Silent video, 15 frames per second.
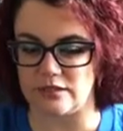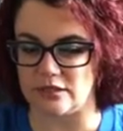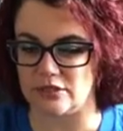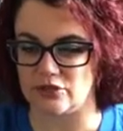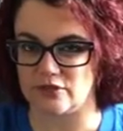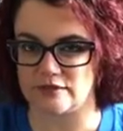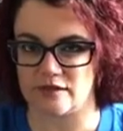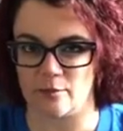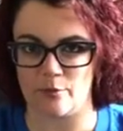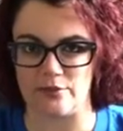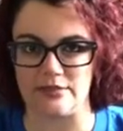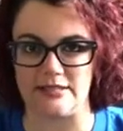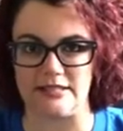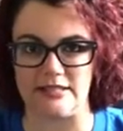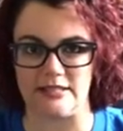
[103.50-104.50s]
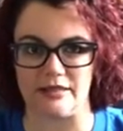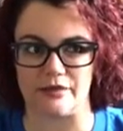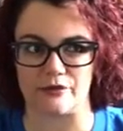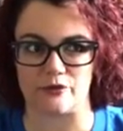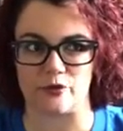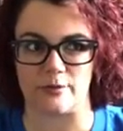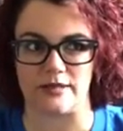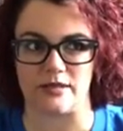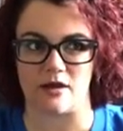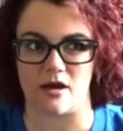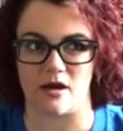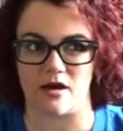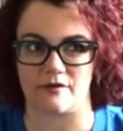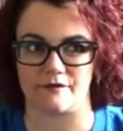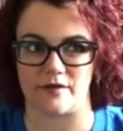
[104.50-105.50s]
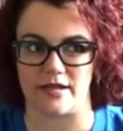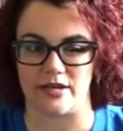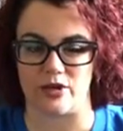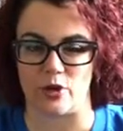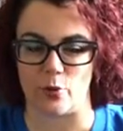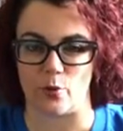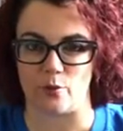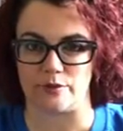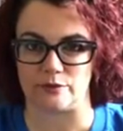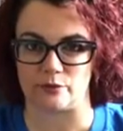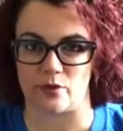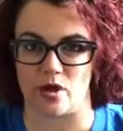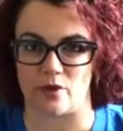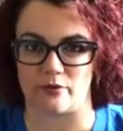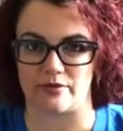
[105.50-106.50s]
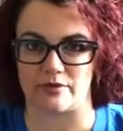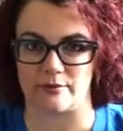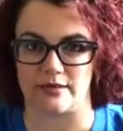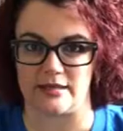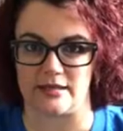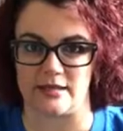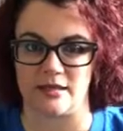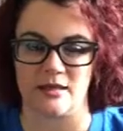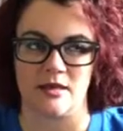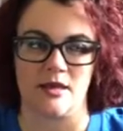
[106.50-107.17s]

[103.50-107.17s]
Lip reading: and just completely threw me off. I didn't know what was wrong with me.